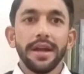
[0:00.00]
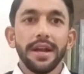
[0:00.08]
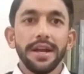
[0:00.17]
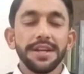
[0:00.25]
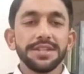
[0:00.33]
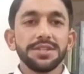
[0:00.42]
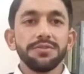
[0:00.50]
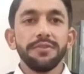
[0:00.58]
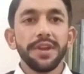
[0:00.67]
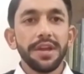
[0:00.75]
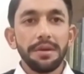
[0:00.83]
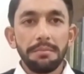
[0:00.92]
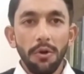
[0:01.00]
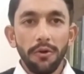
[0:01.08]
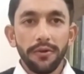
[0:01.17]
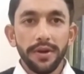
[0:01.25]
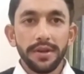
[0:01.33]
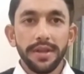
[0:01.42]
it is very
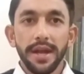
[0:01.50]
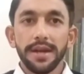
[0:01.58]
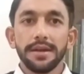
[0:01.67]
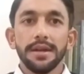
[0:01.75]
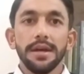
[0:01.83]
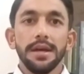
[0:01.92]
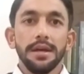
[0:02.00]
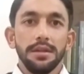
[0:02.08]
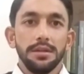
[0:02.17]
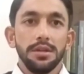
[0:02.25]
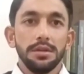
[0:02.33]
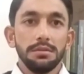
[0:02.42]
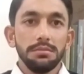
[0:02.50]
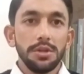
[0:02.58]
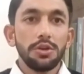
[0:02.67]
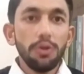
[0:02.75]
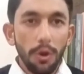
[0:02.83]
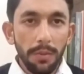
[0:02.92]
important that the
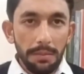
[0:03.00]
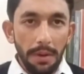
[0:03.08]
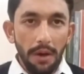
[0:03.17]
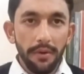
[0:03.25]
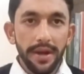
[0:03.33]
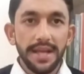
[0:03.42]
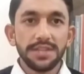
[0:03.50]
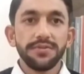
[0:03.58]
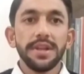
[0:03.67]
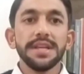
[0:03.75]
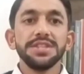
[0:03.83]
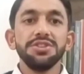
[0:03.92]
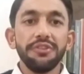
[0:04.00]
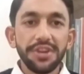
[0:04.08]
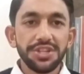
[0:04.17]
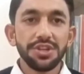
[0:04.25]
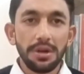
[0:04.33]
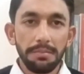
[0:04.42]
global power as well as the
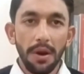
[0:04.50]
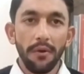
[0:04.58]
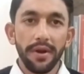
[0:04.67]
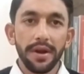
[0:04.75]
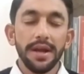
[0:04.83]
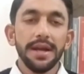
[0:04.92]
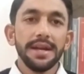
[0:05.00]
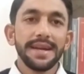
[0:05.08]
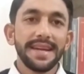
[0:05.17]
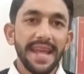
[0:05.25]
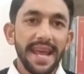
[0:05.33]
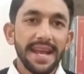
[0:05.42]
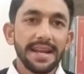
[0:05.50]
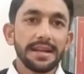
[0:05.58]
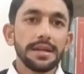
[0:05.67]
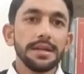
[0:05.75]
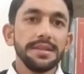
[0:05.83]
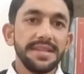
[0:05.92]
regional power take
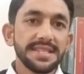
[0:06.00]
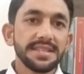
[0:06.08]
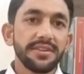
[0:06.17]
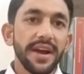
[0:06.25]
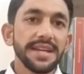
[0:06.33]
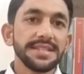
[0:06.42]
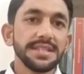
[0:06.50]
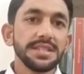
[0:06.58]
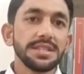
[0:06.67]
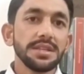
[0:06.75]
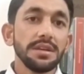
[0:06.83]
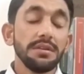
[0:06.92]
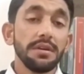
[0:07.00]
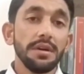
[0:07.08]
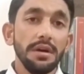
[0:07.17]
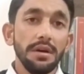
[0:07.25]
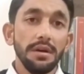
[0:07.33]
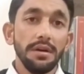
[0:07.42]
this crisis
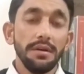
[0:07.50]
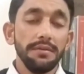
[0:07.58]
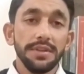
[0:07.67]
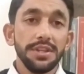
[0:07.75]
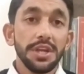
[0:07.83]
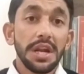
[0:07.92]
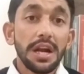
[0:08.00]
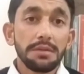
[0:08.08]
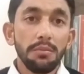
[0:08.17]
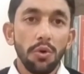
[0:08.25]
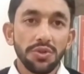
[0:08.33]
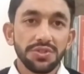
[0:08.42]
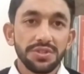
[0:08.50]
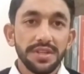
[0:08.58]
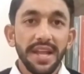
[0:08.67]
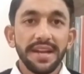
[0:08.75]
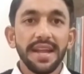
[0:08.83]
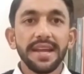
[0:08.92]
with their utmost.
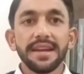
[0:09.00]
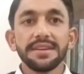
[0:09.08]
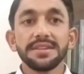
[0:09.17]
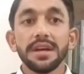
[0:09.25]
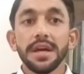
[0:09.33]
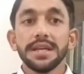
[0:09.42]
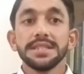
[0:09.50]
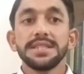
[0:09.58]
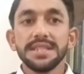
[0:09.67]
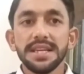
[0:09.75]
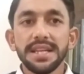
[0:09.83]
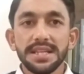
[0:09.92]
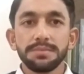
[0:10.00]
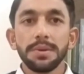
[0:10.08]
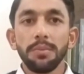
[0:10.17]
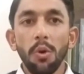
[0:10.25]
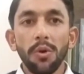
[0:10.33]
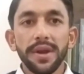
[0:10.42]
They take it serious
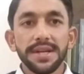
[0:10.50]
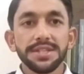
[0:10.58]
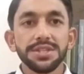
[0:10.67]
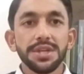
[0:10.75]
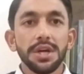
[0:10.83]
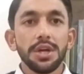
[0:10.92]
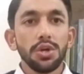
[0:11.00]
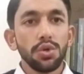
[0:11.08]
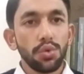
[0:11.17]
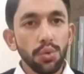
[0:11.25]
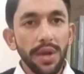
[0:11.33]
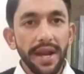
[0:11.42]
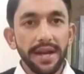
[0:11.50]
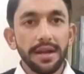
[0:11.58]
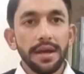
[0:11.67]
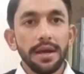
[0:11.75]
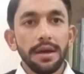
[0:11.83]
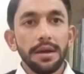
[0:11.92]
before it's too late.
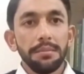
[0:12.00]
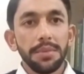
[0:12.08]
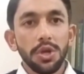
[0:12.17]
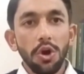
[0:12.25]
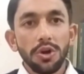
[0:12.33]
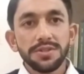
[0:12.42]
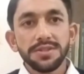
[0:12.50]
Because